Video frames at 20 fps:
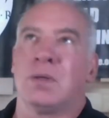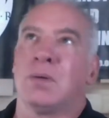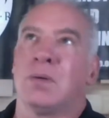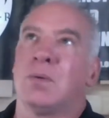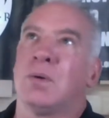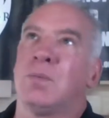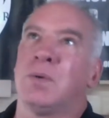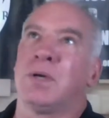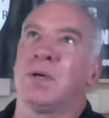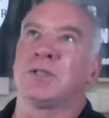
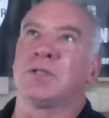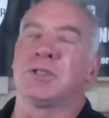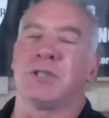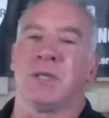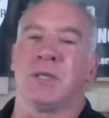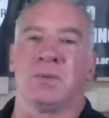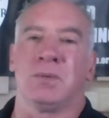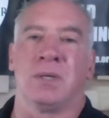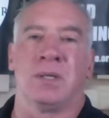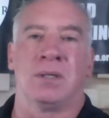we were
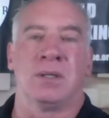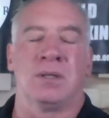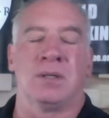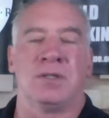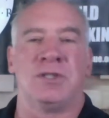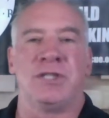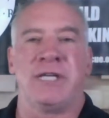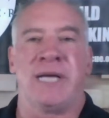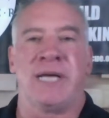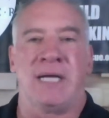children,
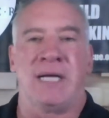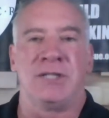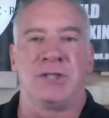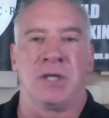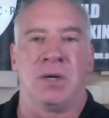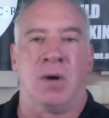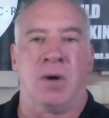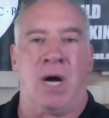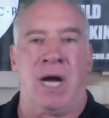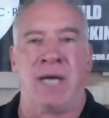G.I.
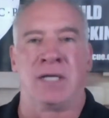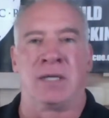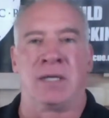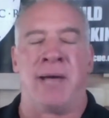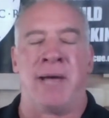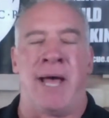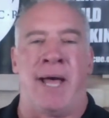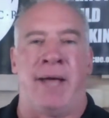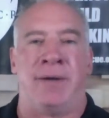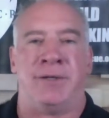Joe, High
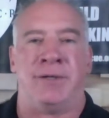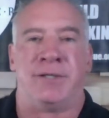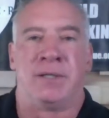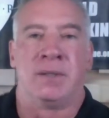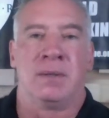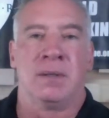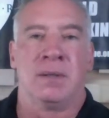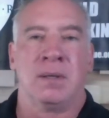Command.